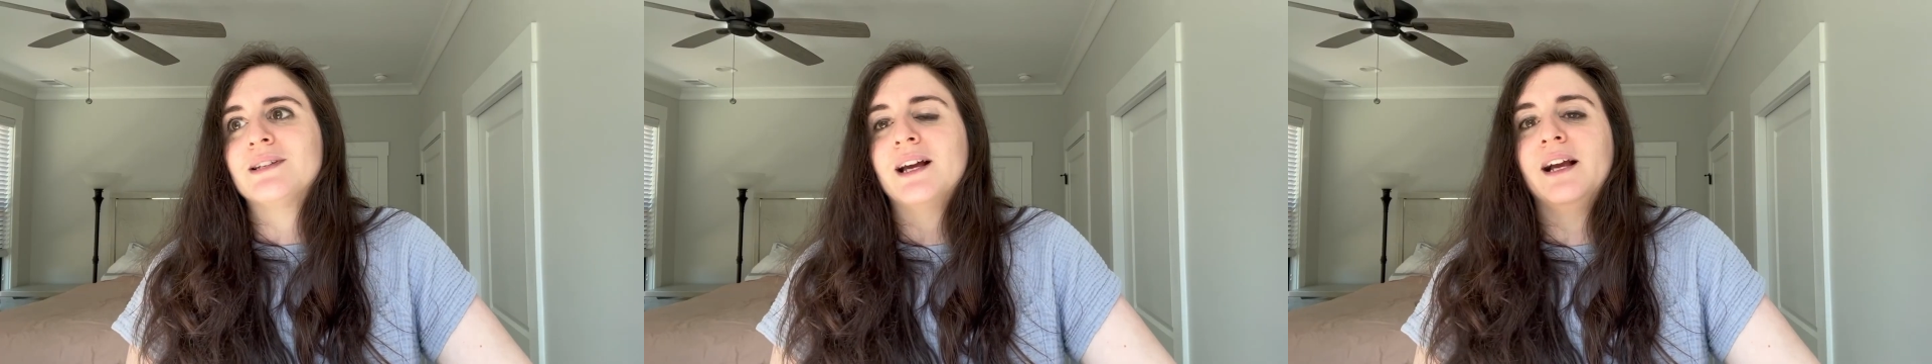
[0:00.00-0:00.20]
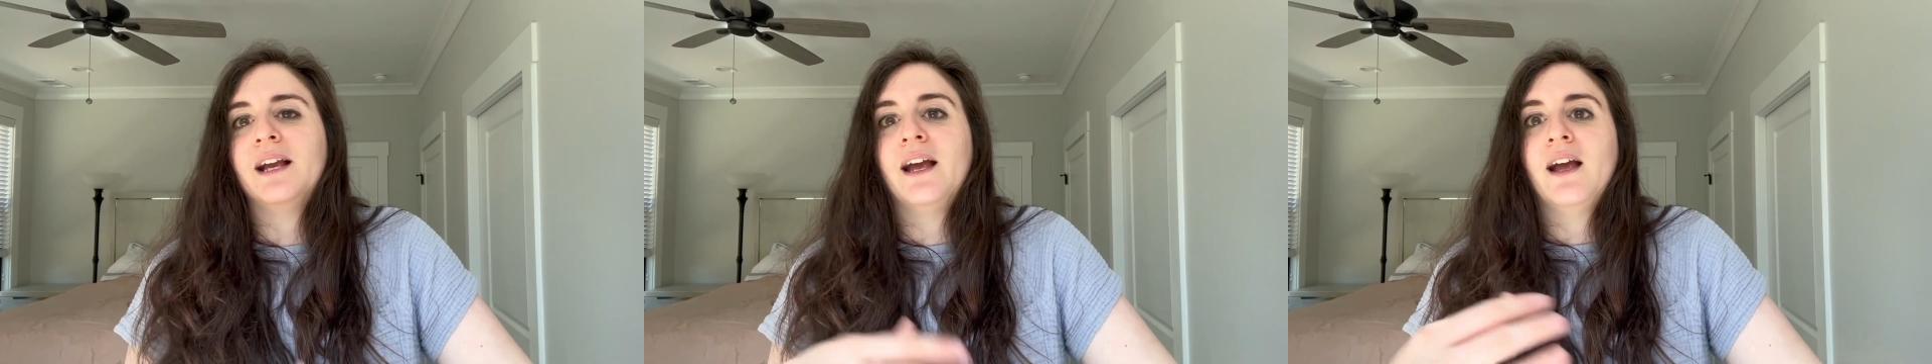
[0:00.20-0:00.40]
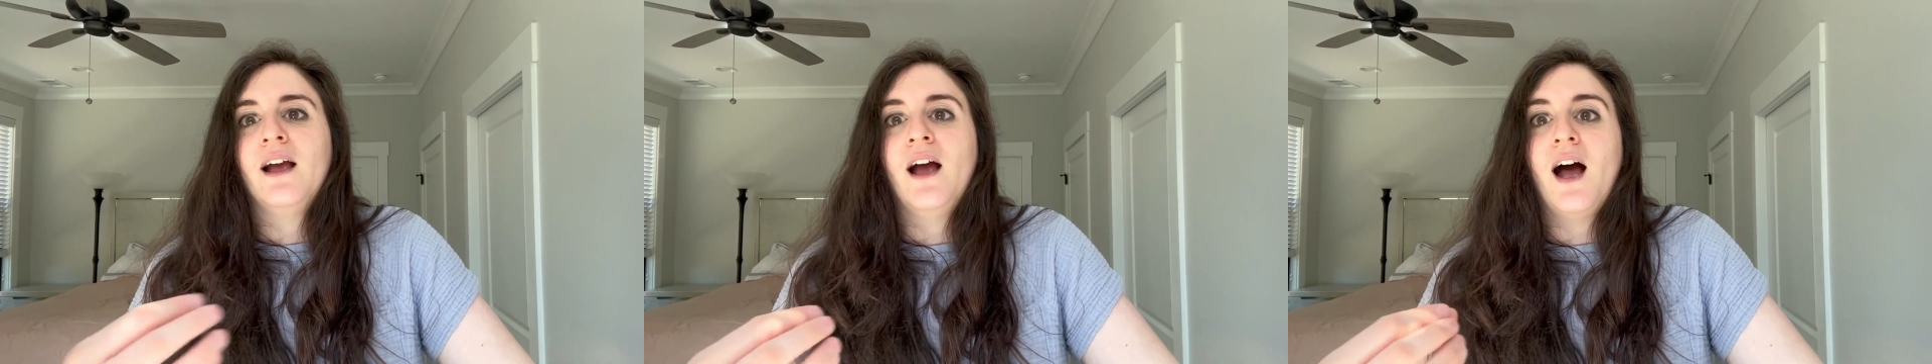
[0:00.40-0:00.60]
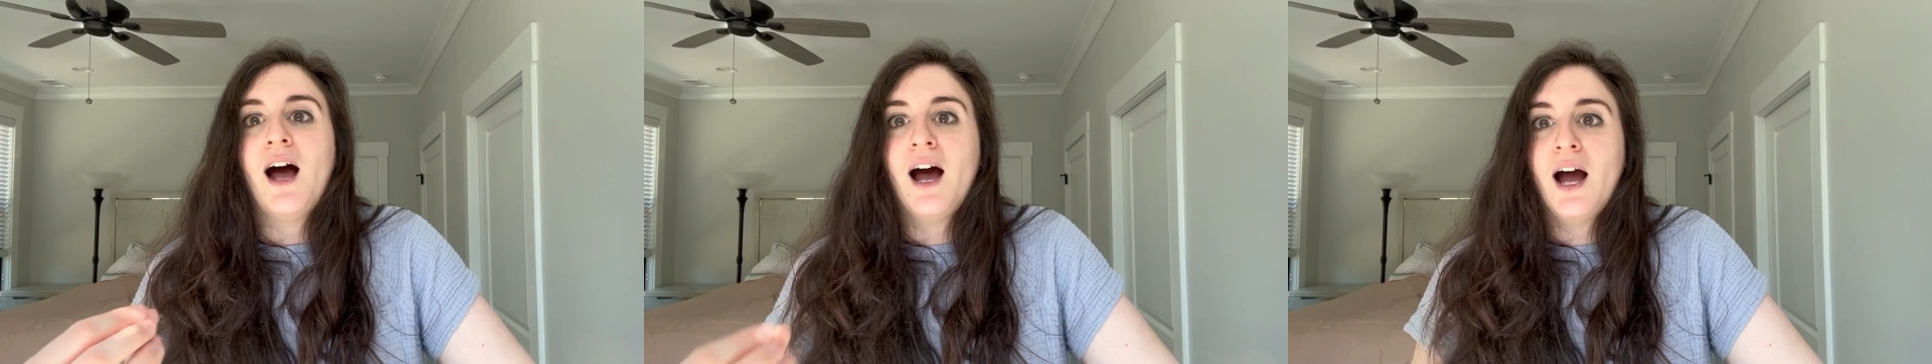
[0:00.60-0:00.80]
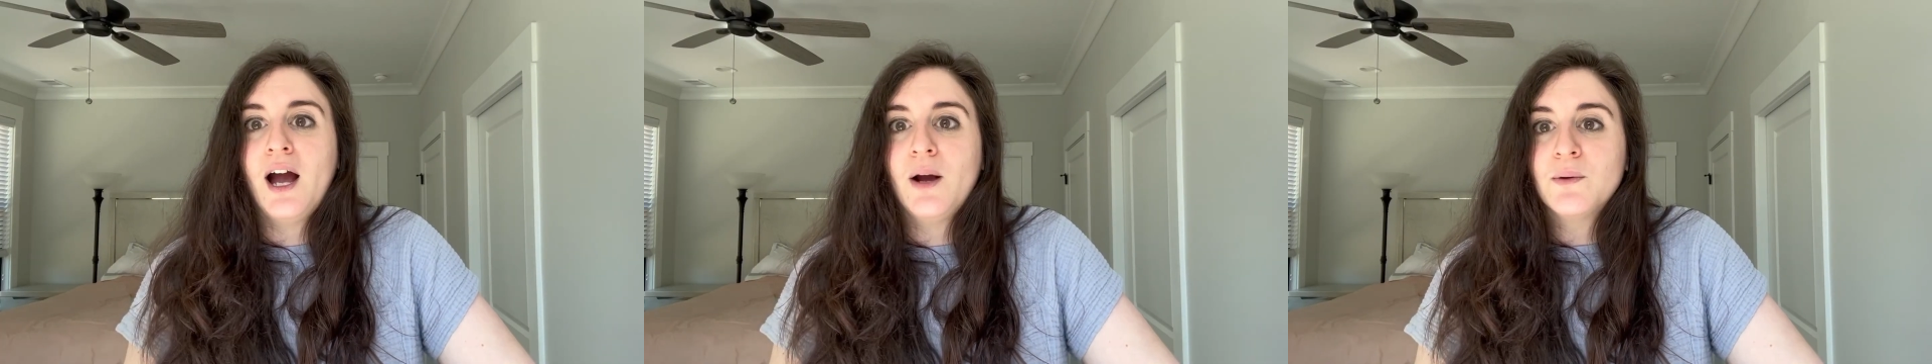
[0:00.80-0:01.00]
like,
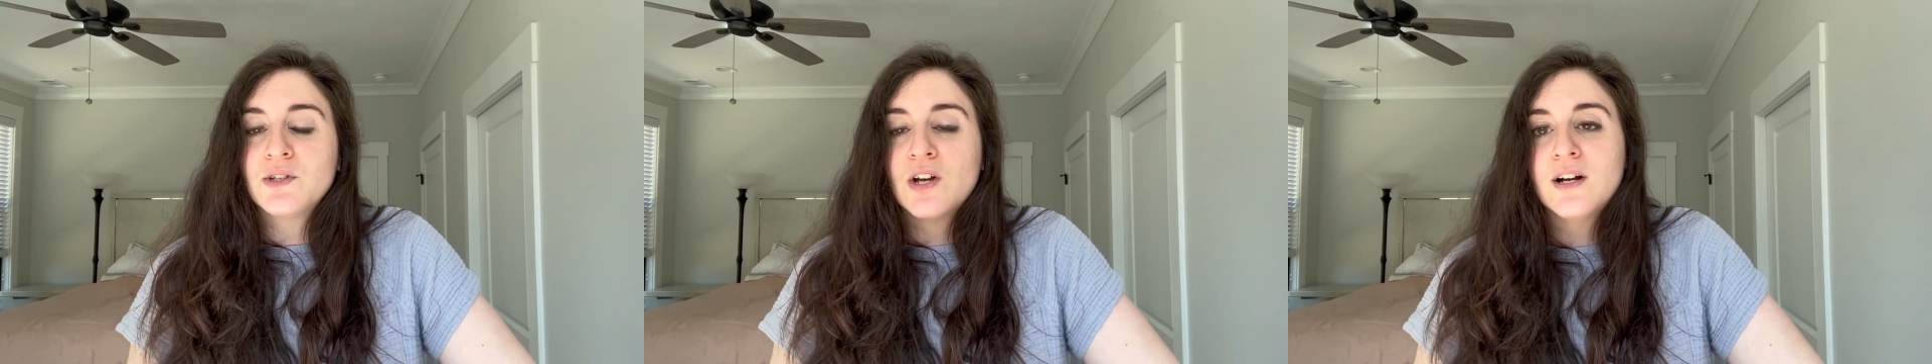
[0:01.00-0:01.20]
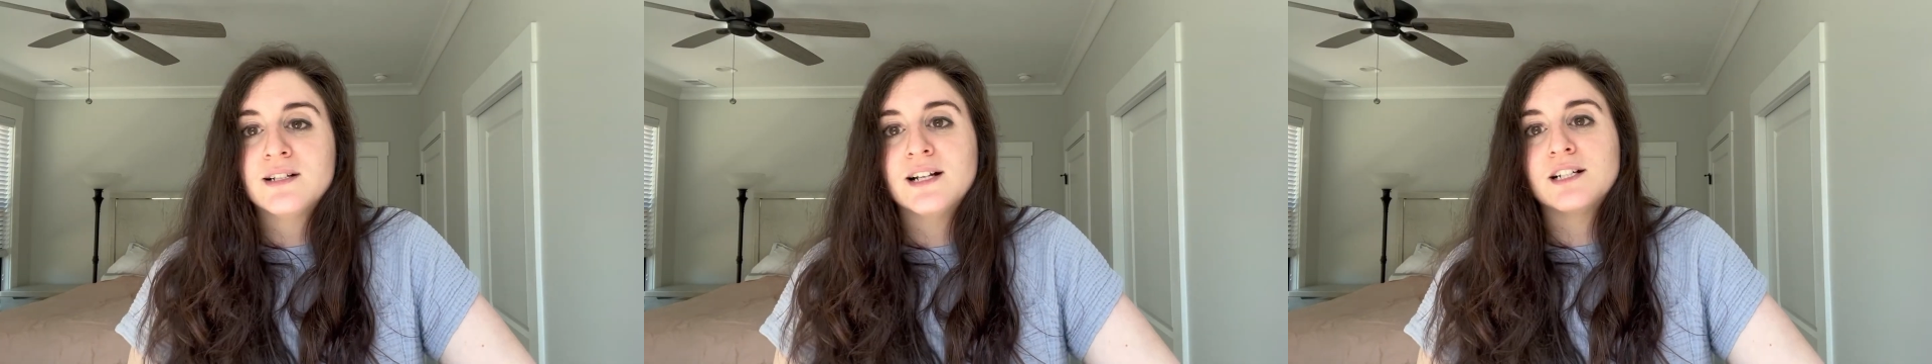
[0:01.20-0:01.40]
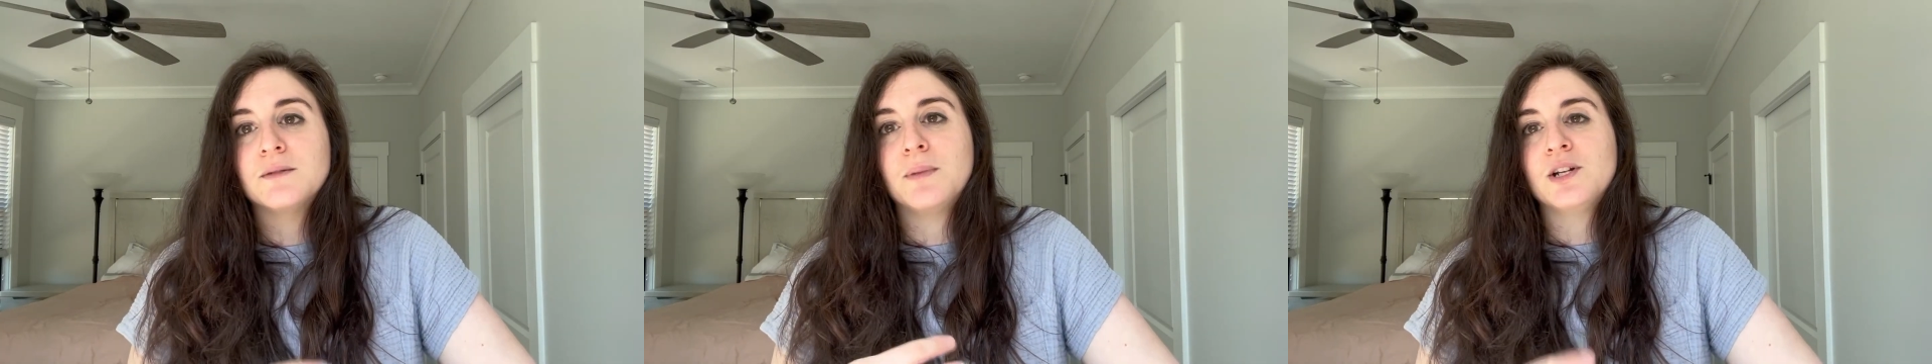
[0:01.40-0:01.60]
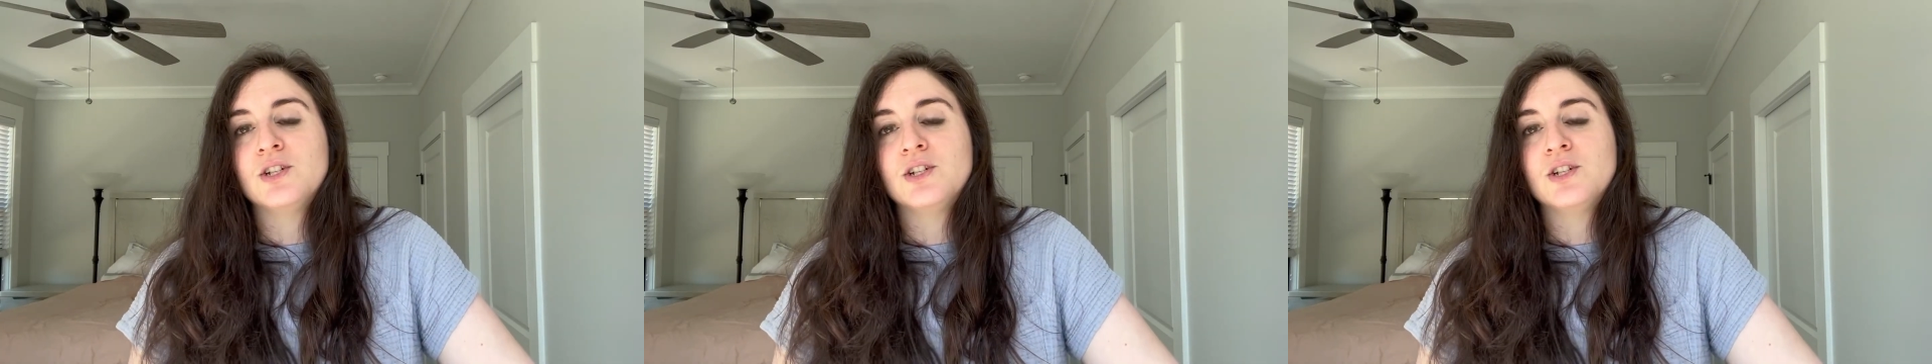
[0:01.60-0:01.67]
I was contacted by